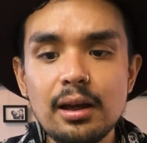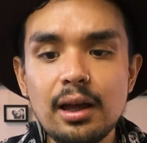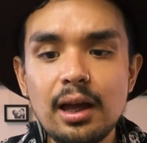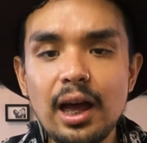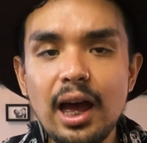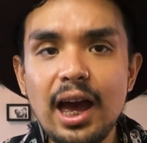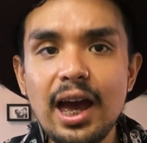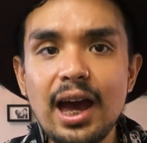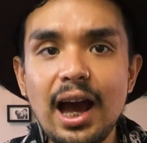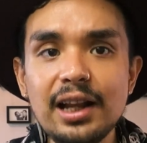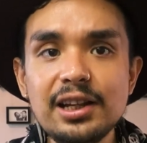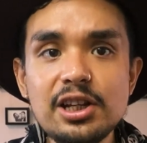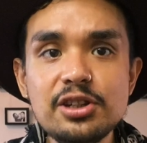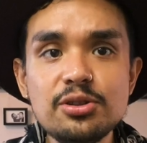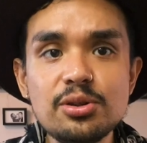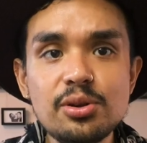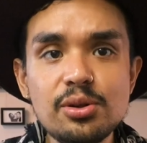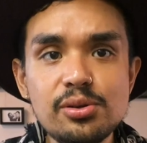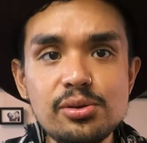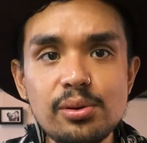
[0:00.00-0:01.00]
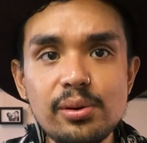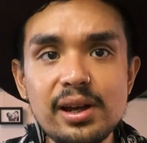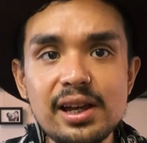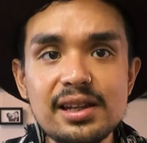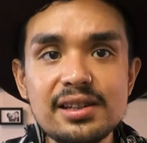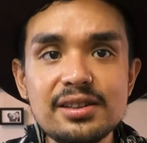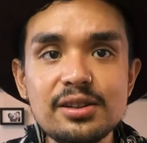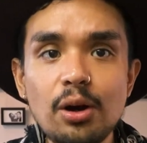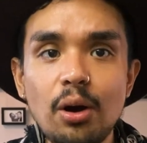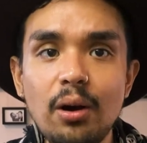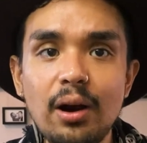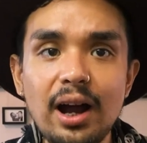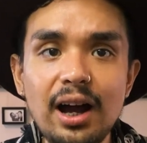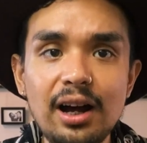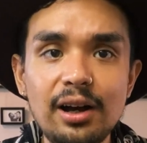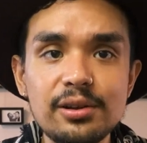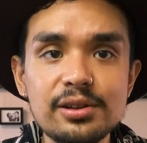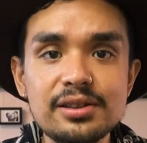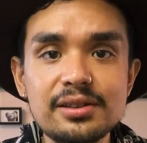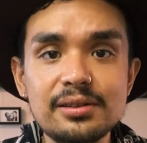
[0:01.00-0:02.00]
Hey, I need you to do this or
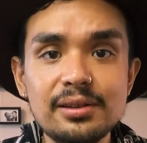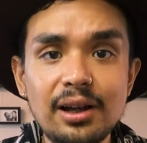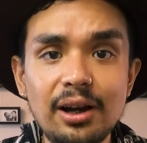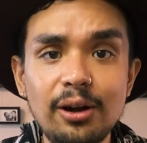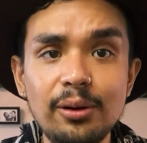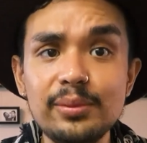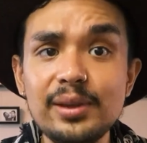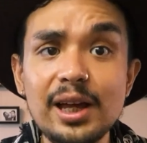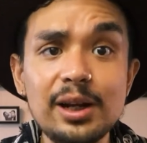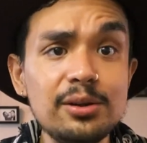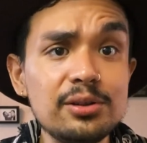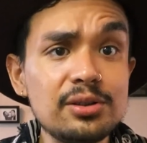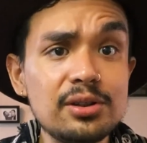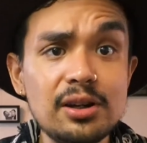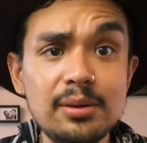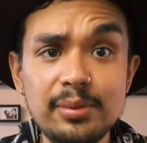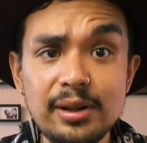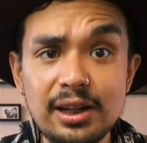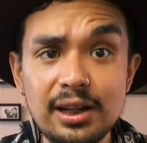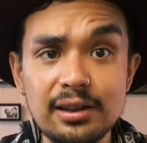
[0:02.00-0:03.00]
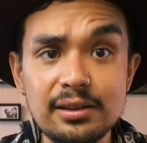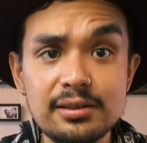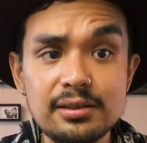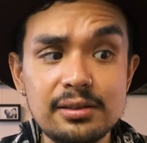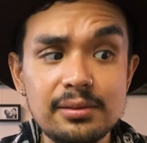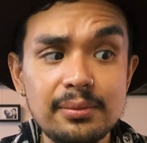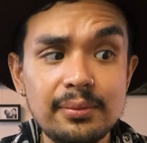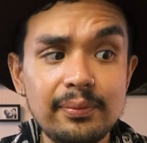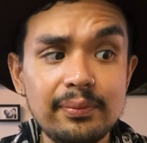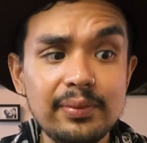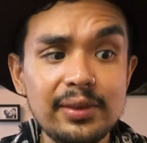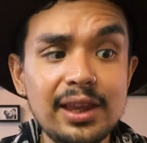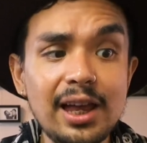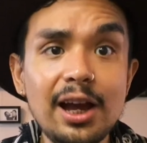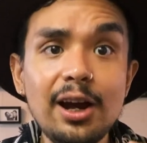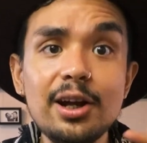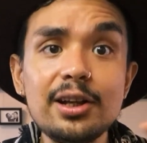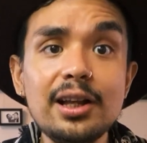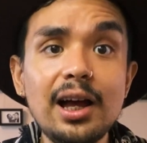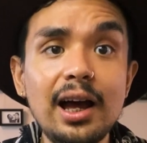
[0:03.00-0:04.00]
else. No, they don't do your biddings. They
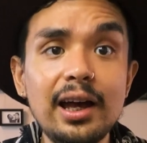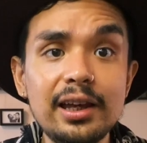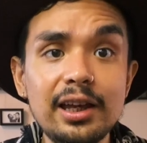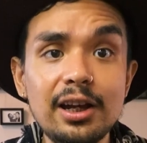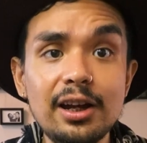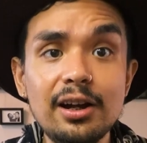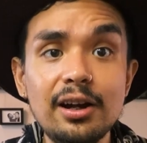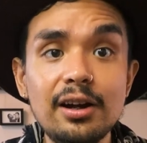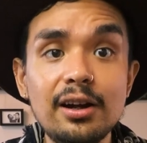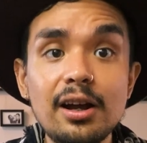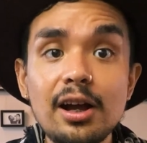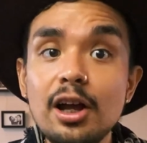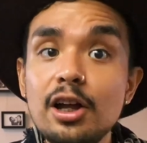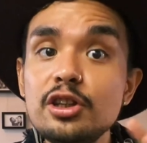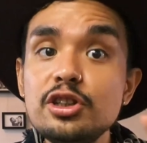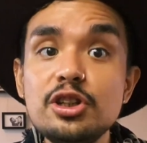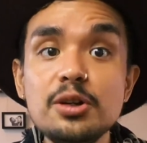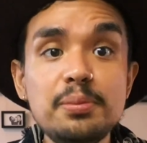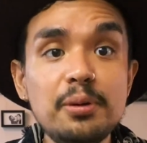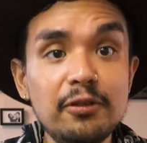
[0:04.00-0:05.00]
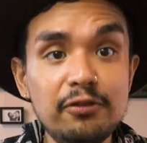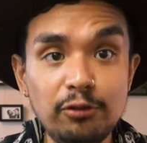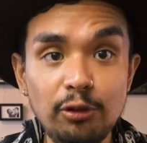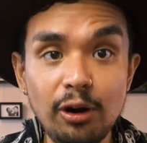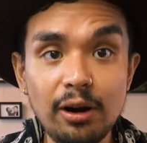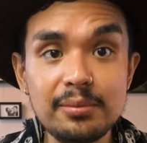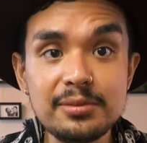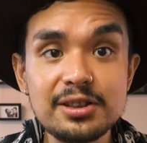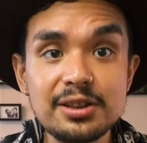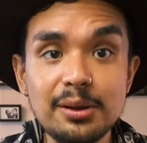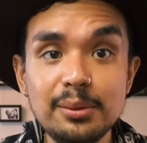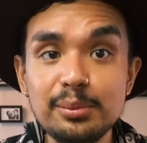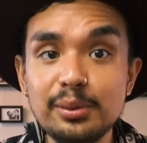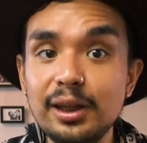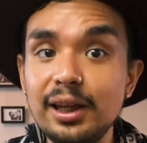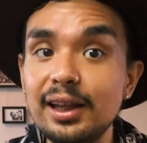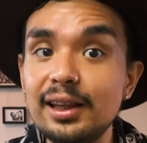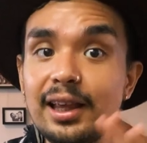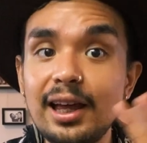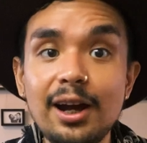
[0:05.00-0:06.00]
are not here to perform
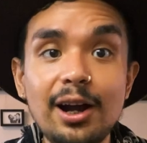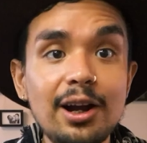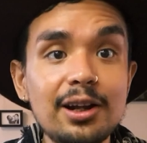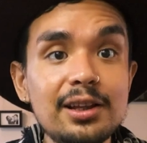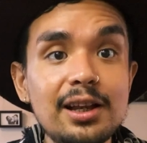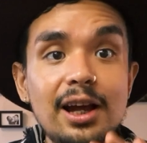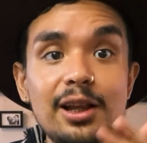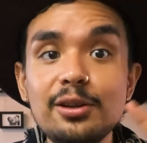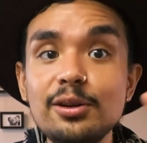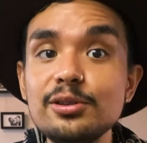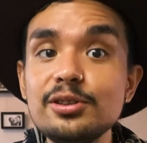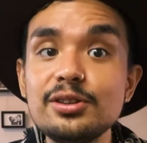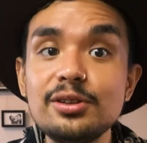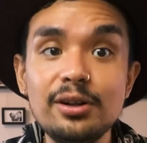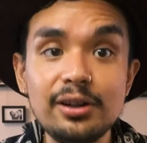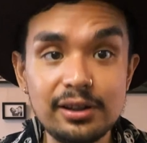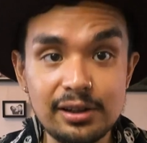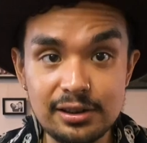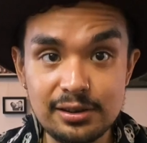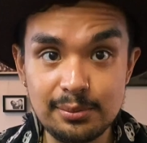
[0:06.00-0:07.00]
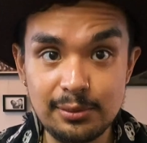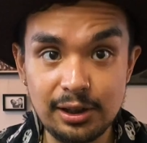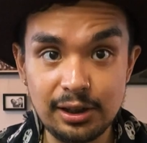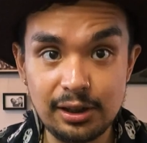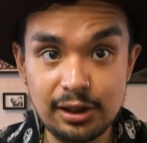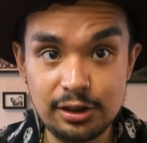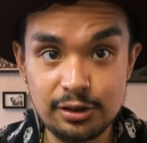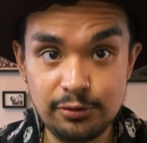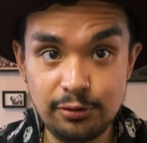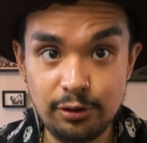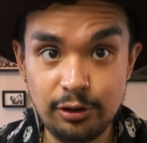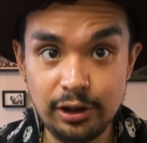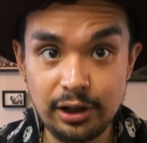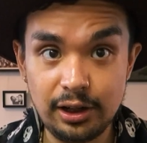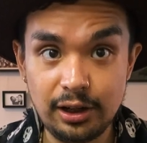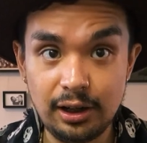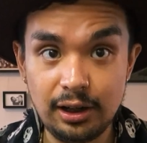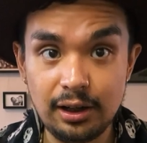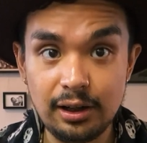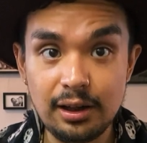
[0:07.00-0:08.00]
something. They are not no circus monkeys for
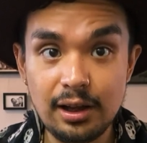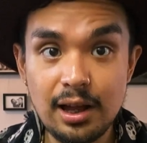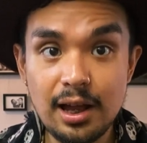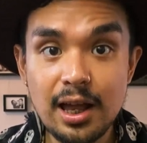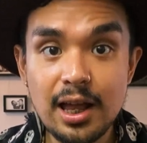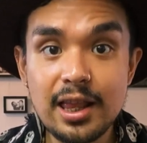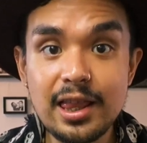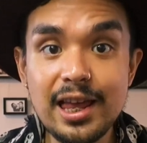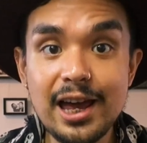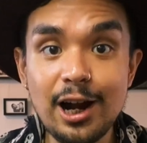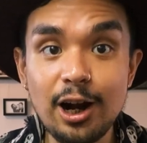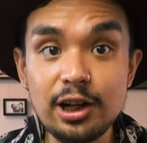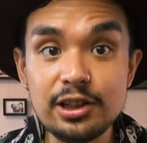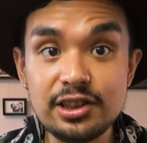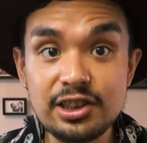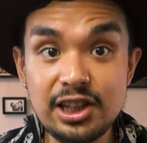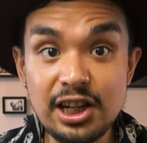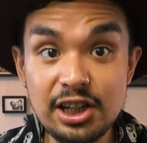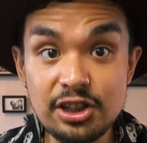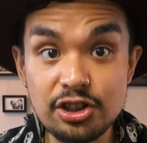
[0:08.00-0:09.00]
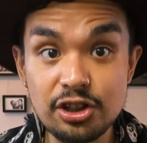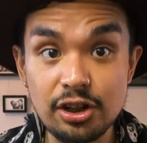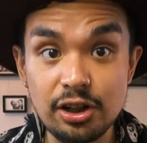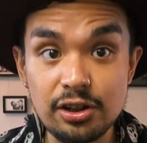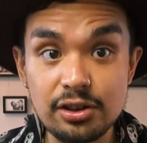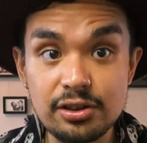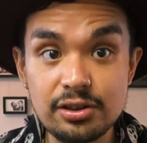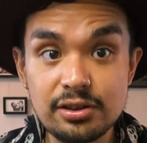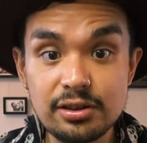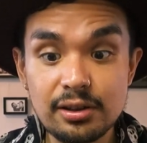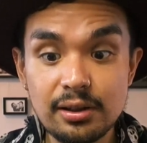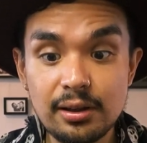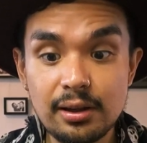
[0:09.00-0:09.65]
y'all. They are teachers.